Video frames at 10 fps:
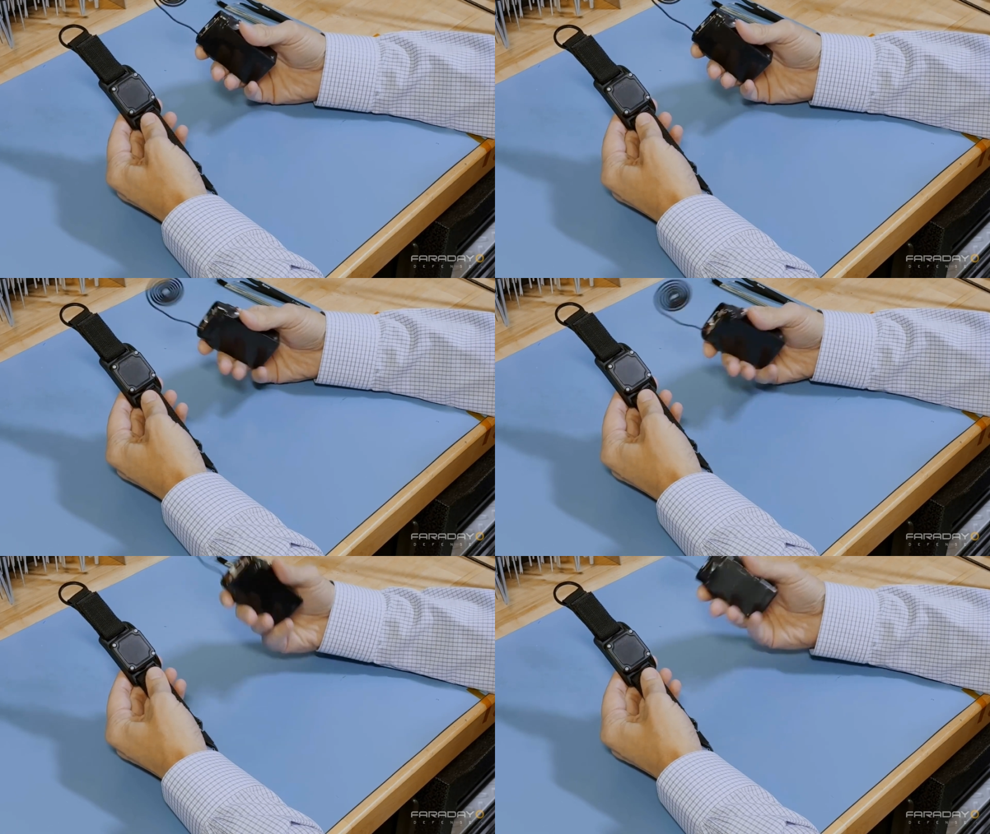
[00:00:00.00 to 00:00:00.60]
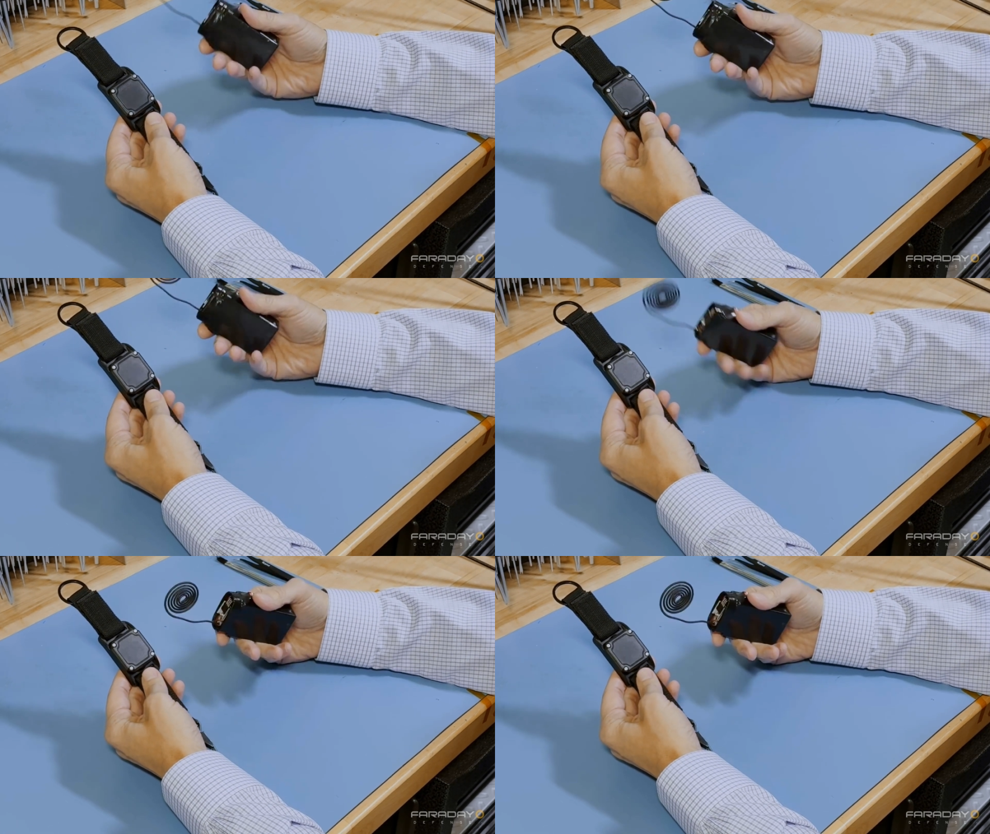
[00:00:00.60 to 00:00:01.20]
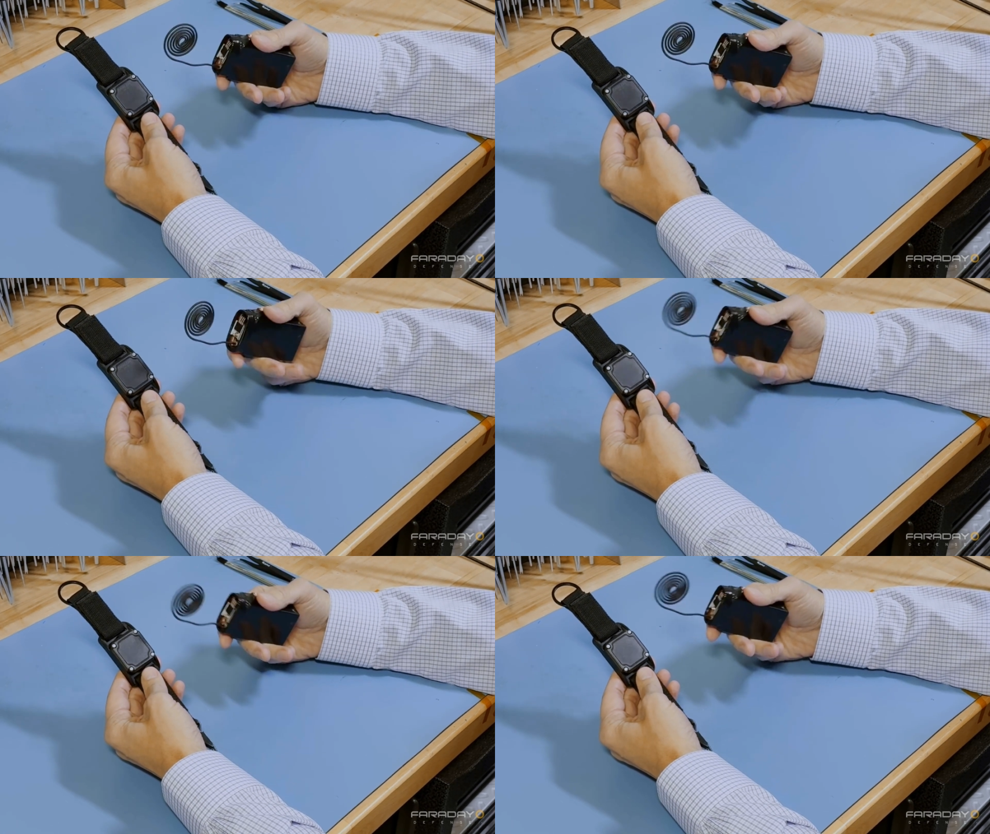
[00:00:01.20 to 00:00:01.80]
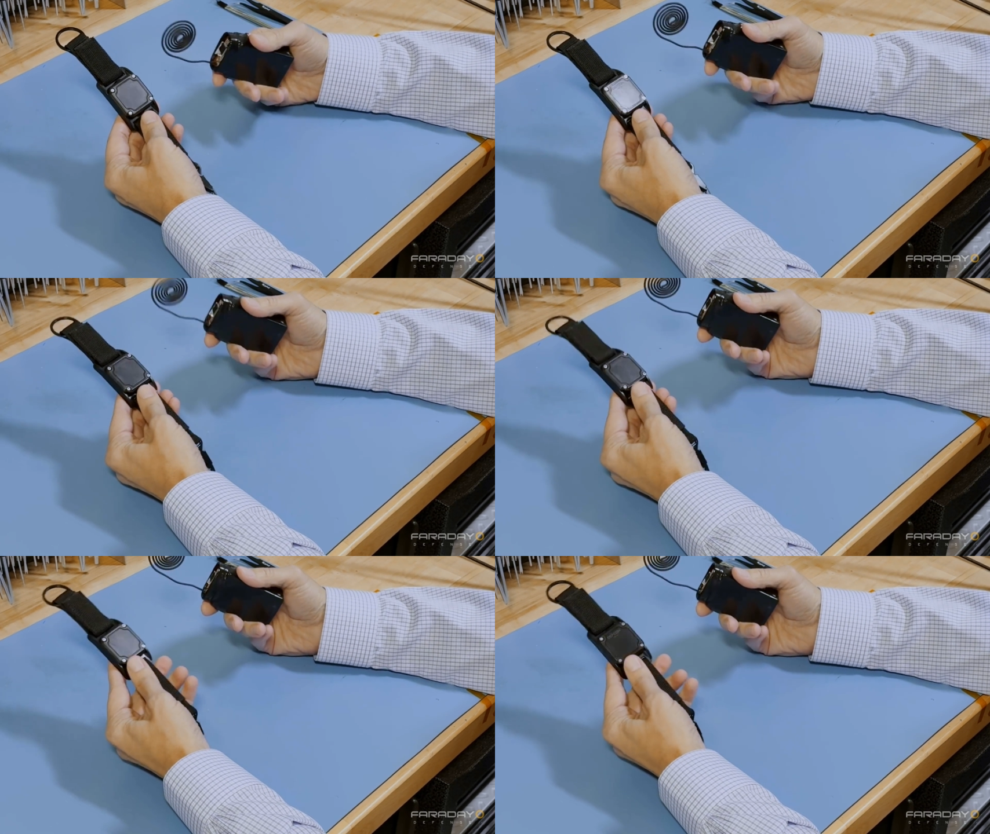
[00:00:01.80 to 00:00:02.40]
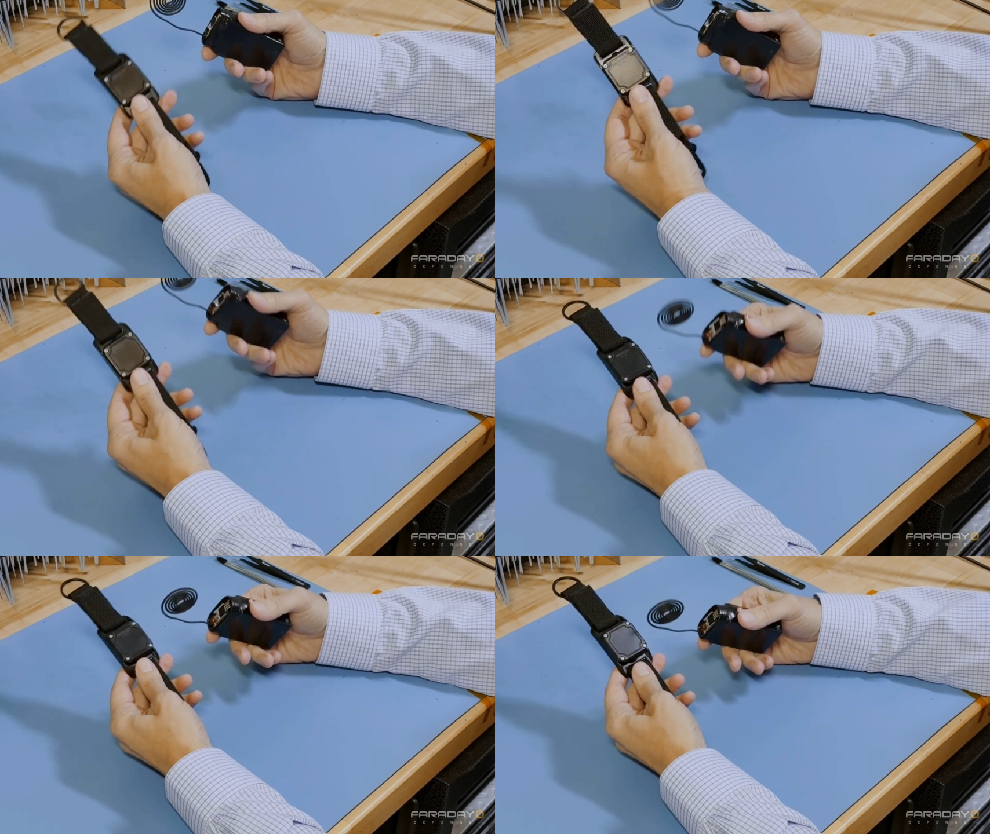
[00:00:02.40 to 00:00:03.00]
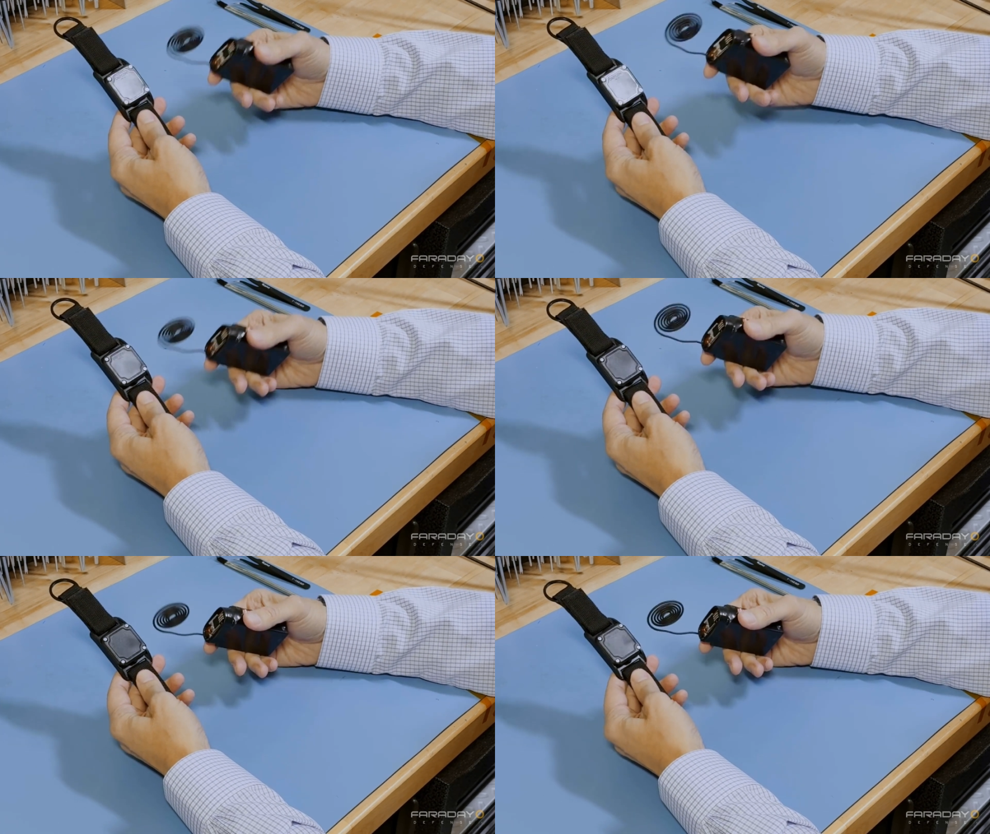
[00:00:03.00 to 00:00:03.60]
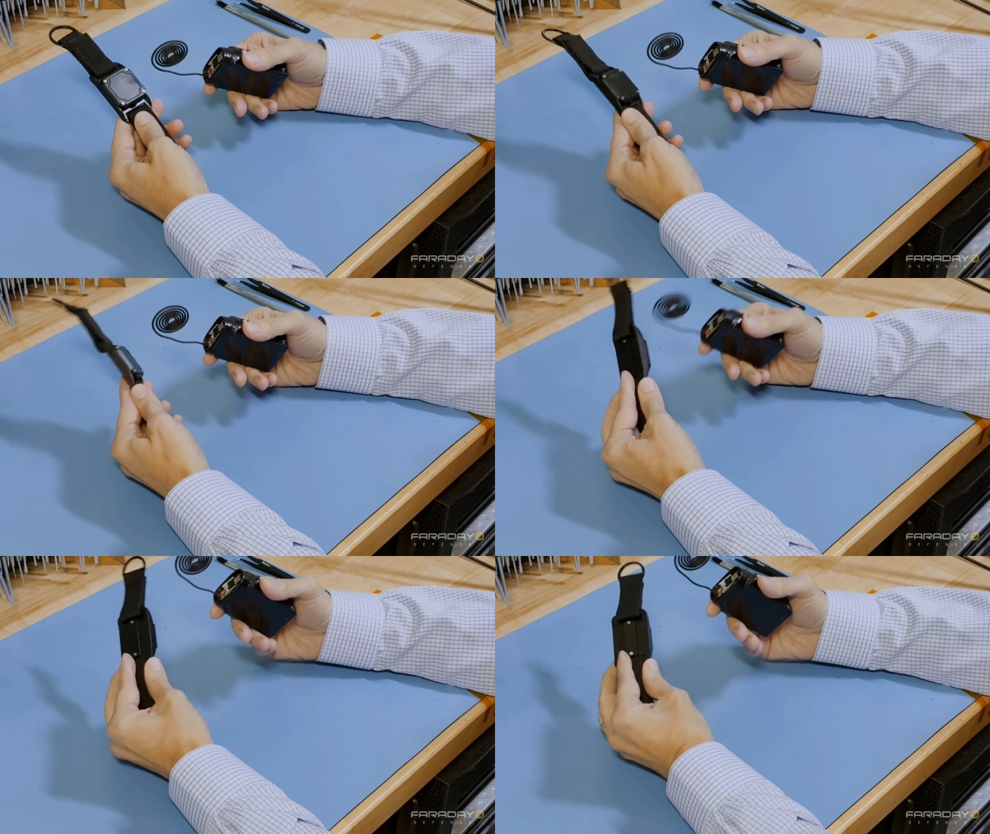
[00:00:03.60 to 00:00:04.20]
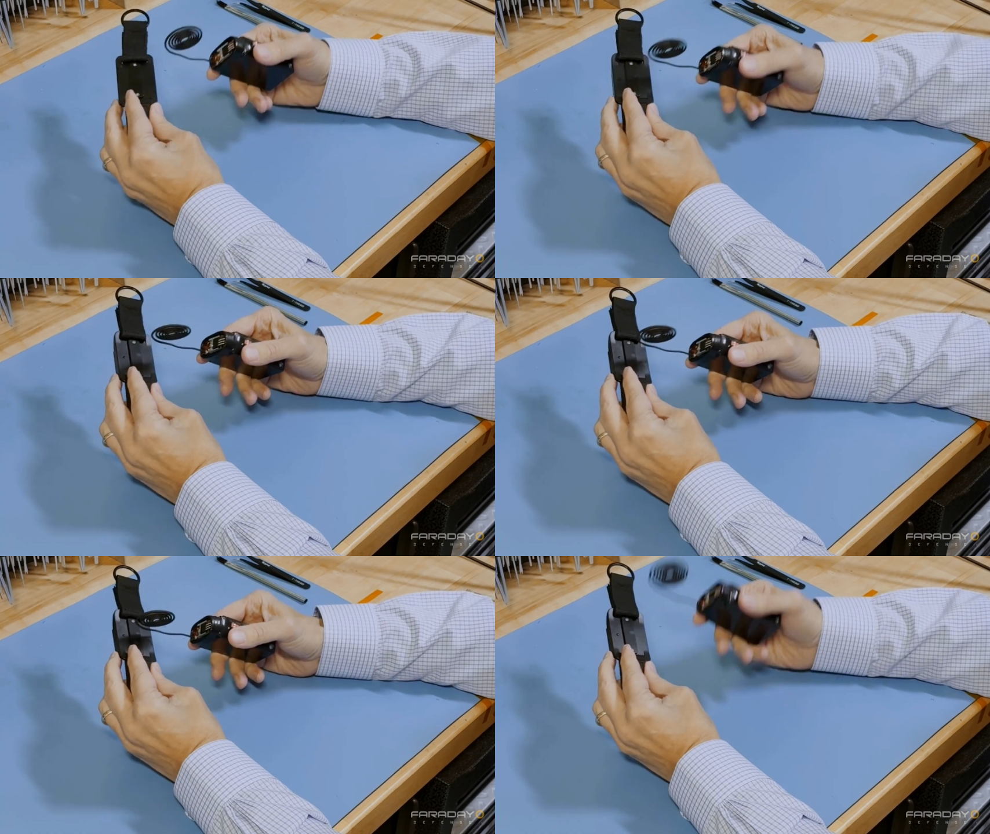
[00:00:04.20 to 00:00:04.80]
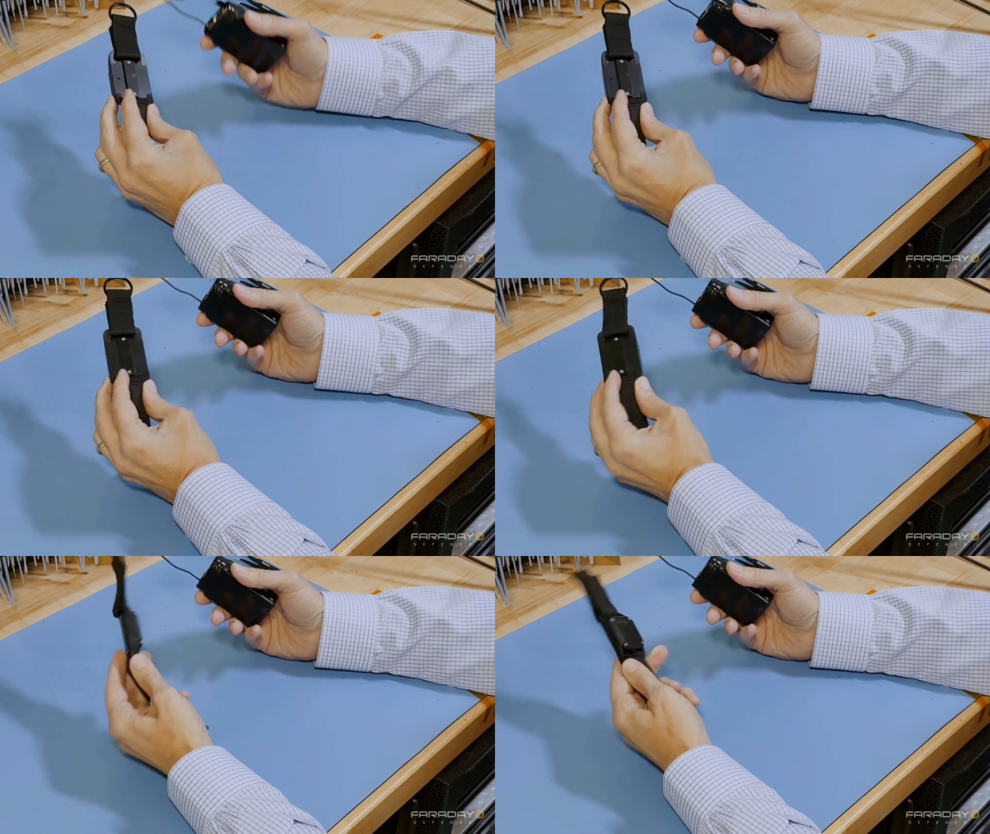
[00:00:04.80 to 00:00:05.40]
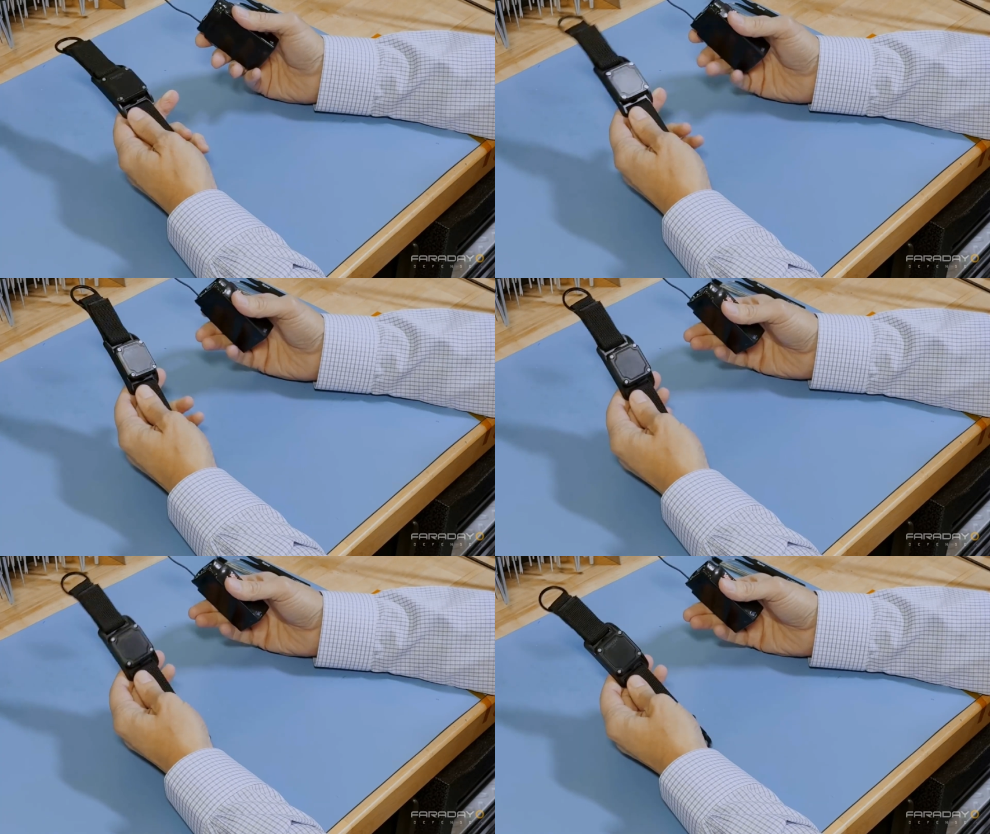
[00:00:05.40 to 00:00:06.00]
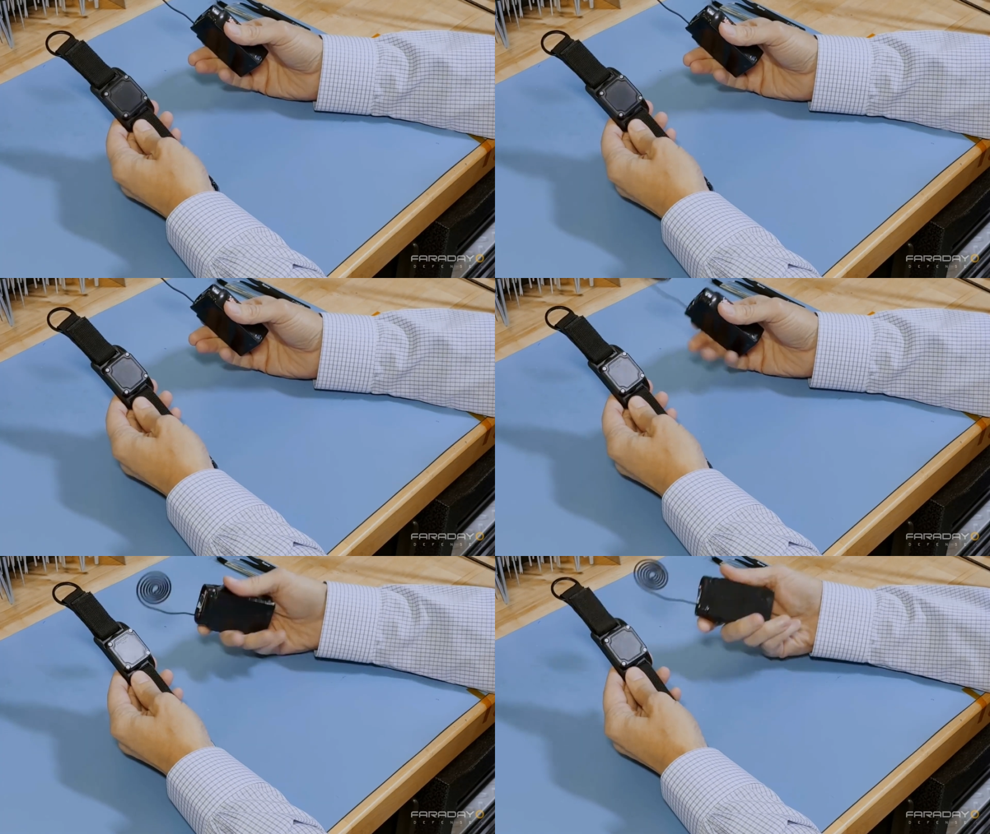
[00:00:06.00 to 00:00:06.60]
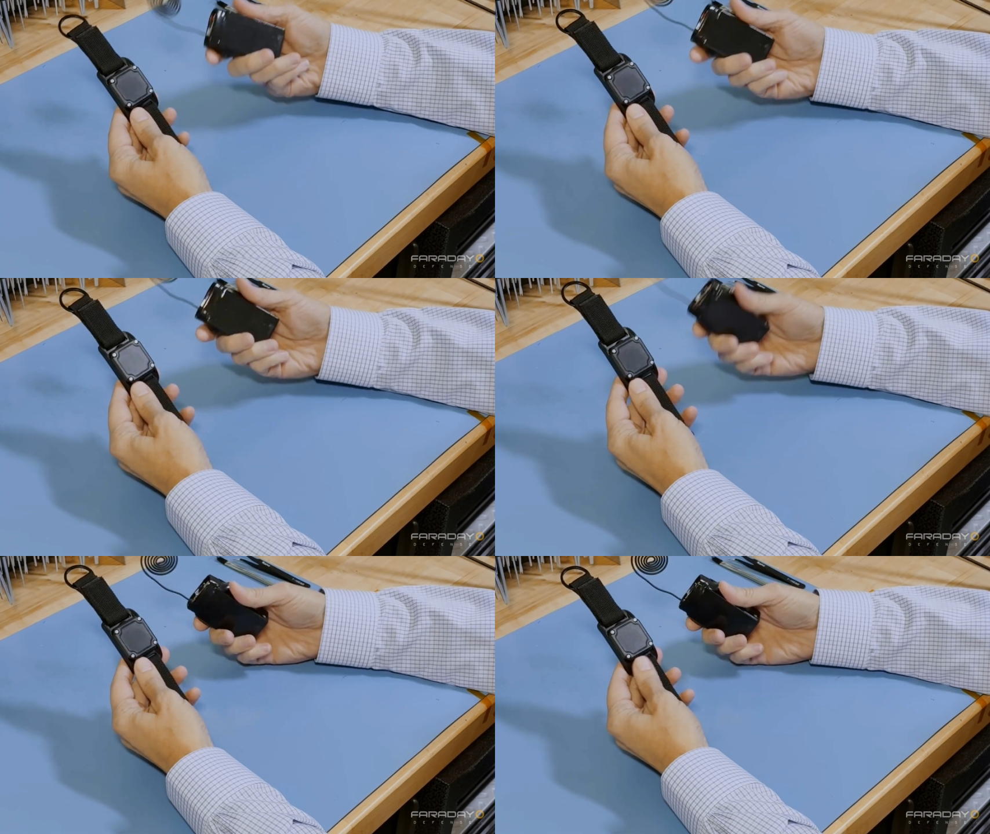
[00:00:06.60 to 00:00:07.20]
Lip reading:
Nobody's mouth can be seen.